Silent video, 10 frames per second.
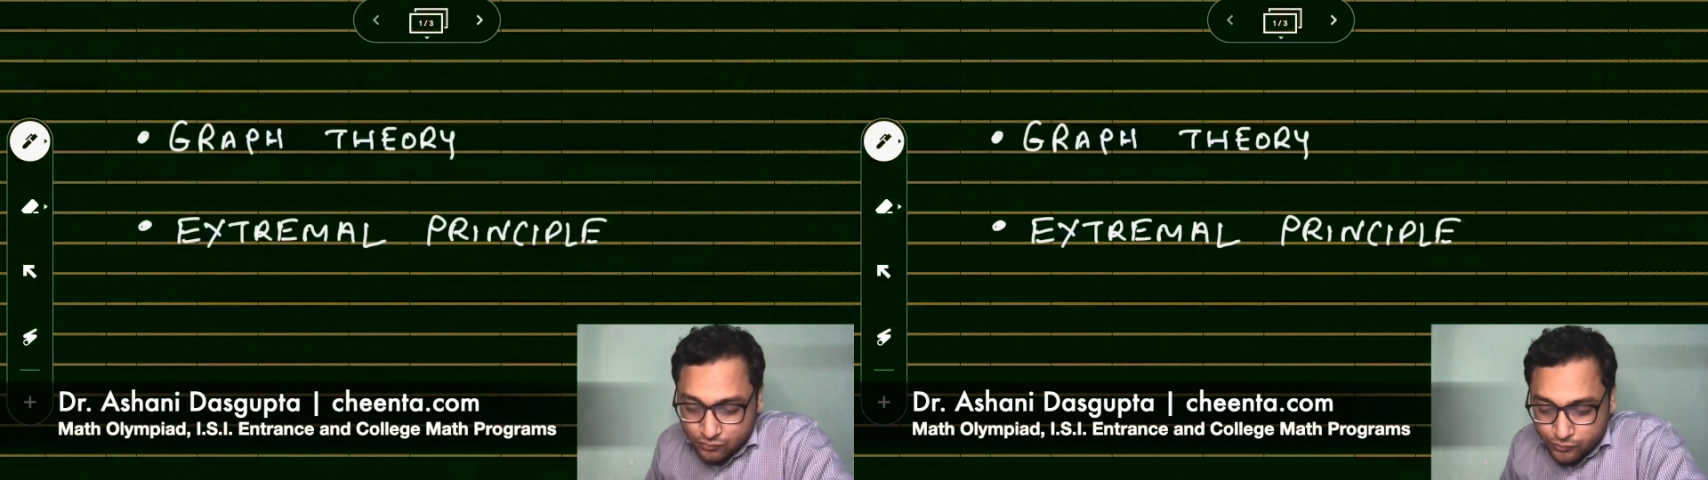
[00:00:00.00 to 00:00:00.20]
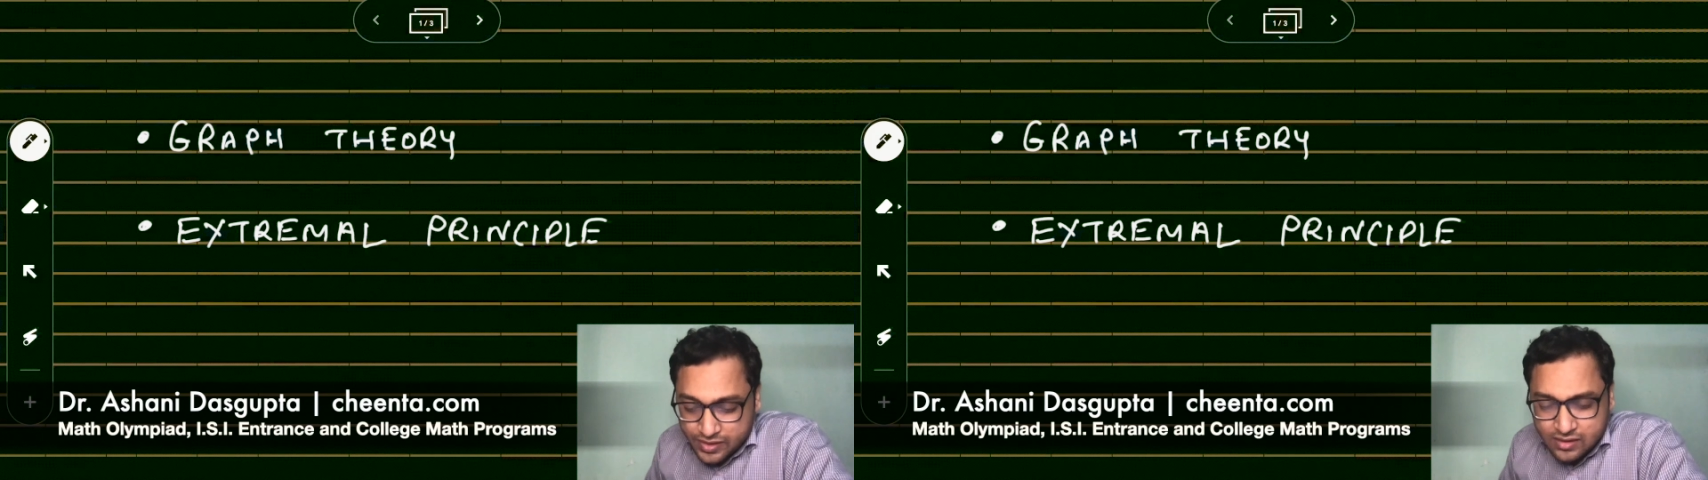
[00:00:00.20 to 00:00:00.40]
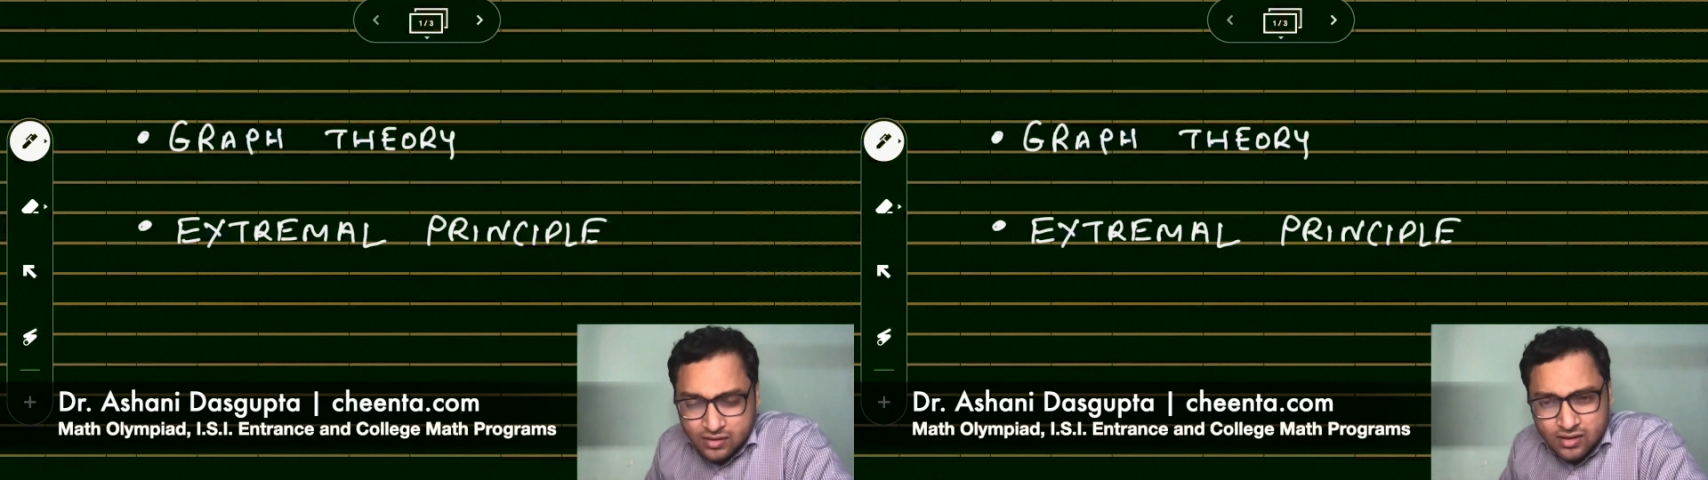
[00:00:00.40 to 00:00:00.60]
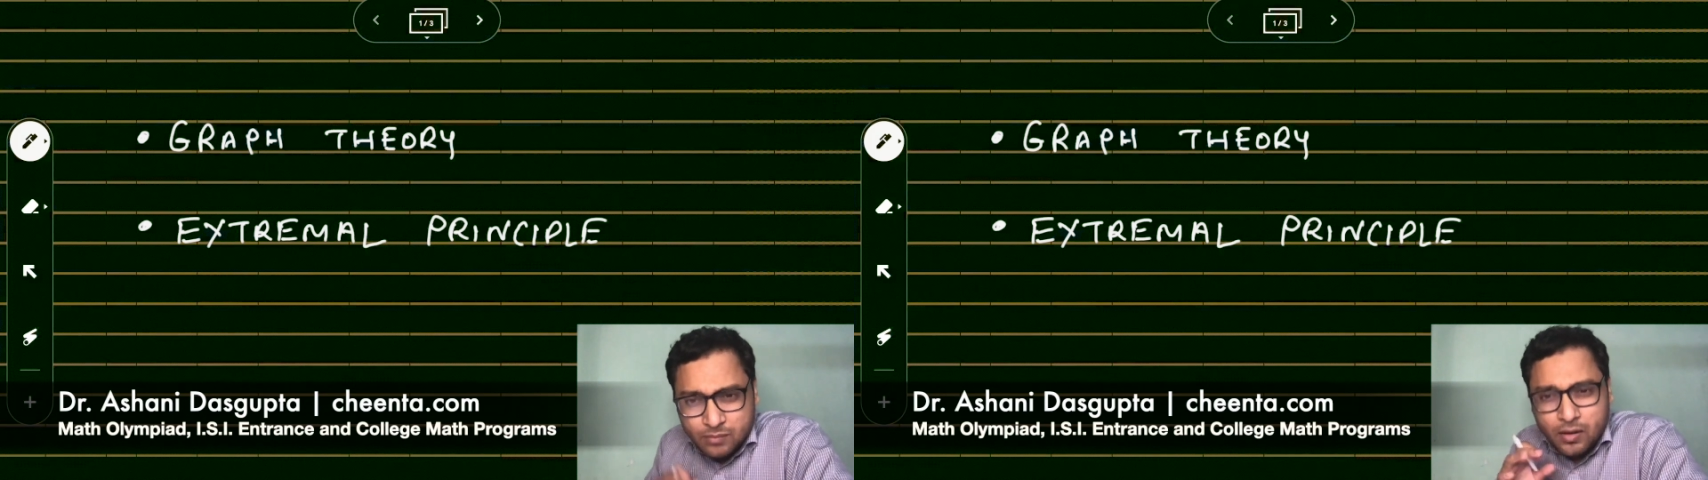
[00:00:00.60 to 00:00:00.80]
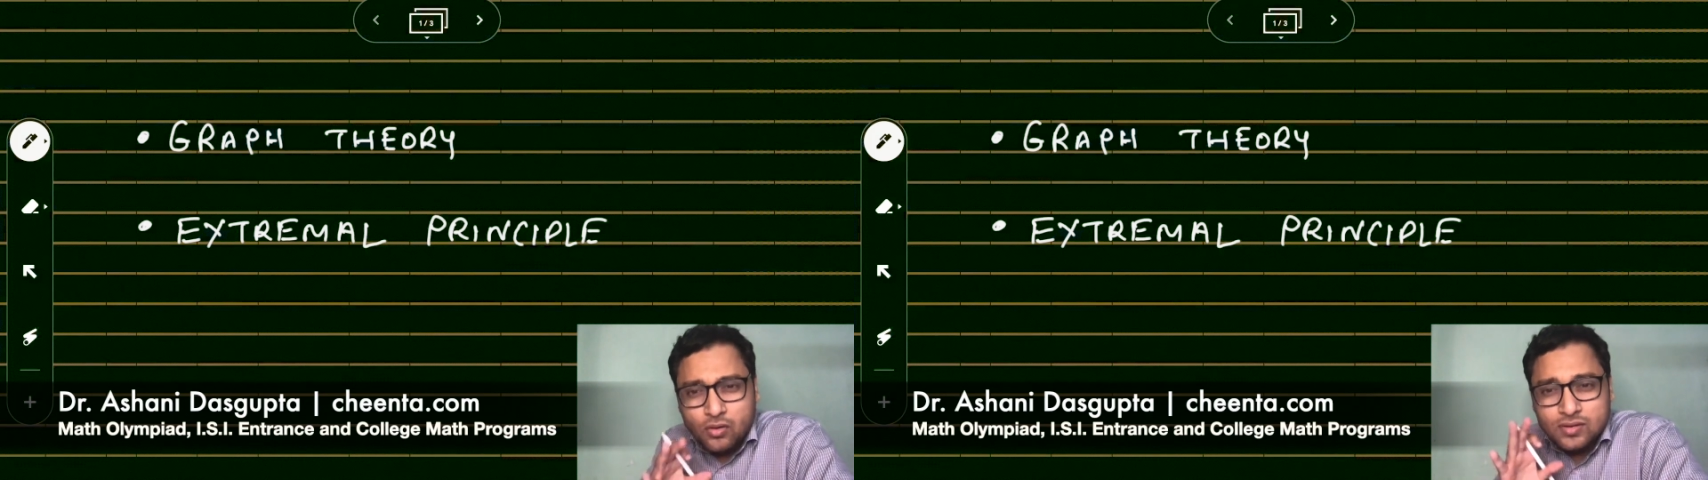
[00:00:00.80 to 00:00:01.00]
We learn
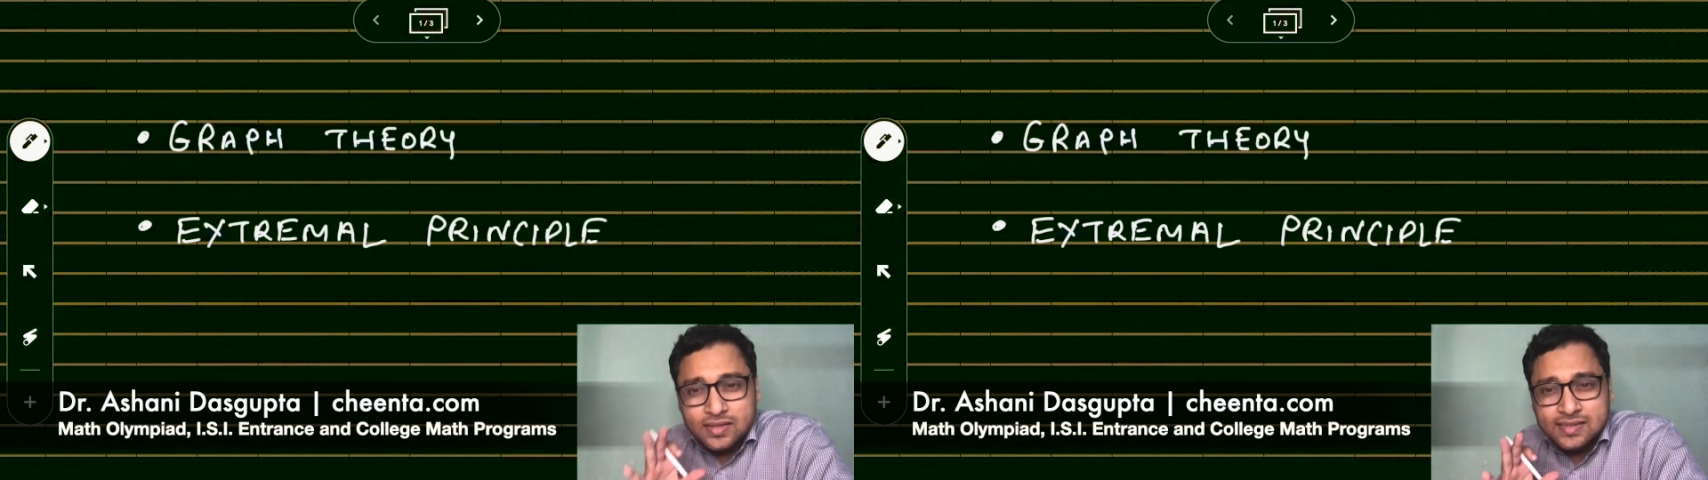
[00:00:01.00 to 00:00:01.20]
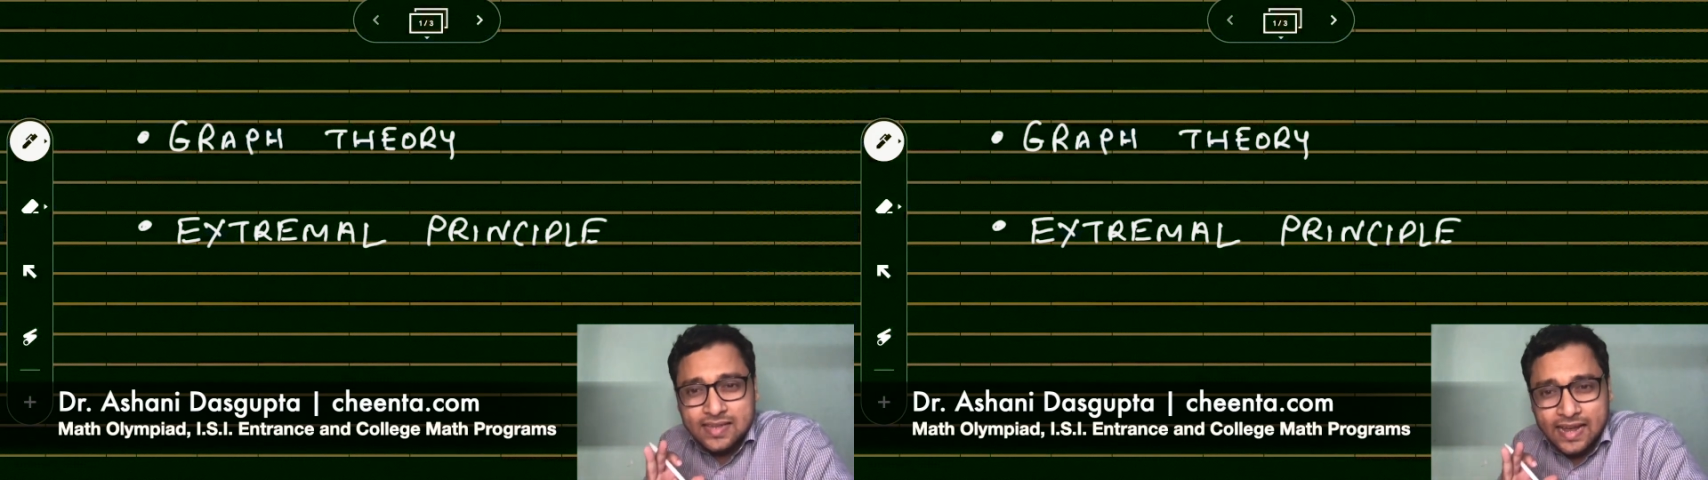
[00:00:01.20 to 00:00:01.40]
about these